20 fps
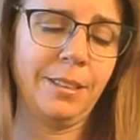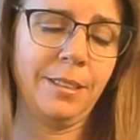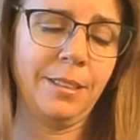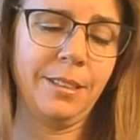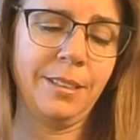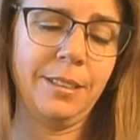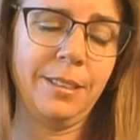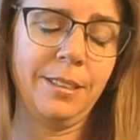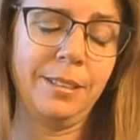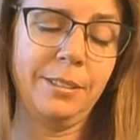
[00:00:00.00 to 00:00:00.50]

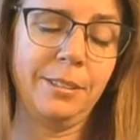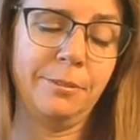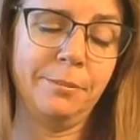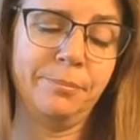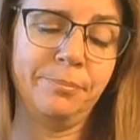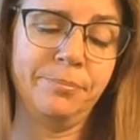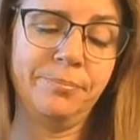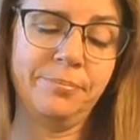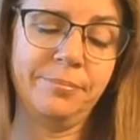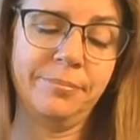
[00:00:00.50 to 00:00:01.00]

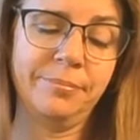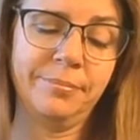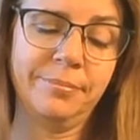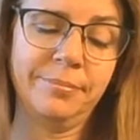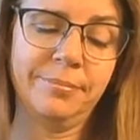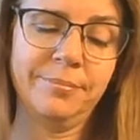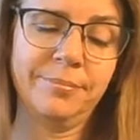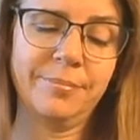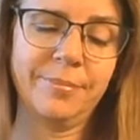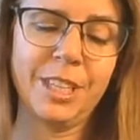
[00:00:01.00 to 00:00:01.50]
um,
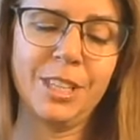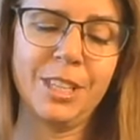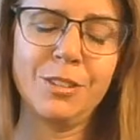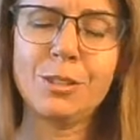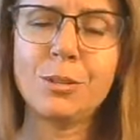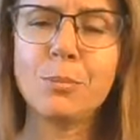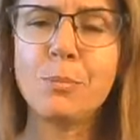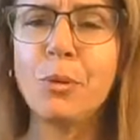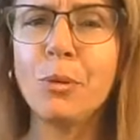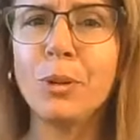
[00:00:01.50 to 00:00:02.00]

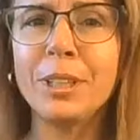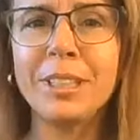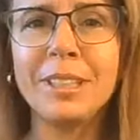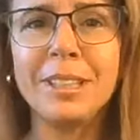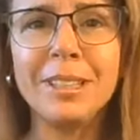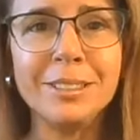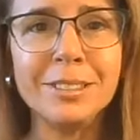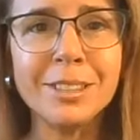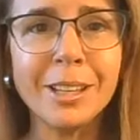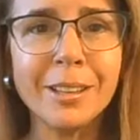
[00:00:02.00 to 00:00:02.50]
supporting
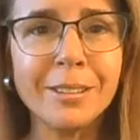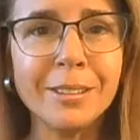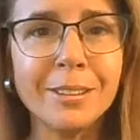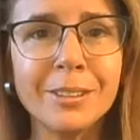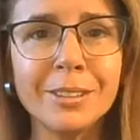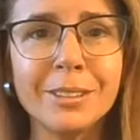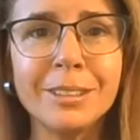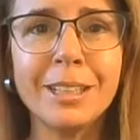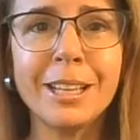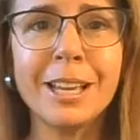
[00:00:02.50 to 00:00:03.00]
each
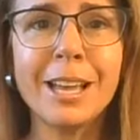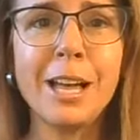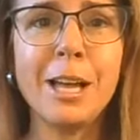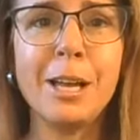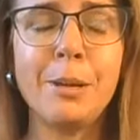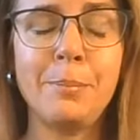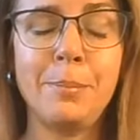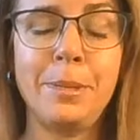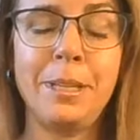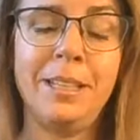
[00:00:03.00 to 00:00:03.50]
other in the
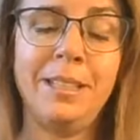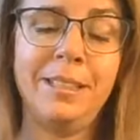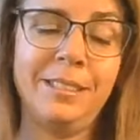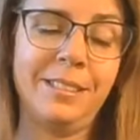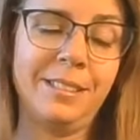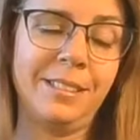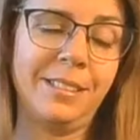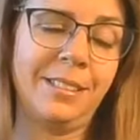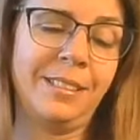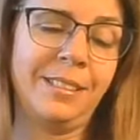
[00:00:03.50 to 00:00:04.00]

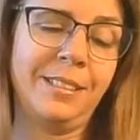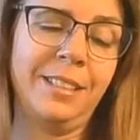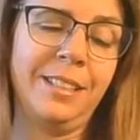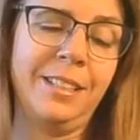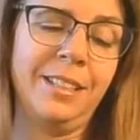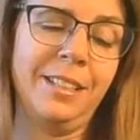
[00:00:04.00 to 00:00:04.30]
comments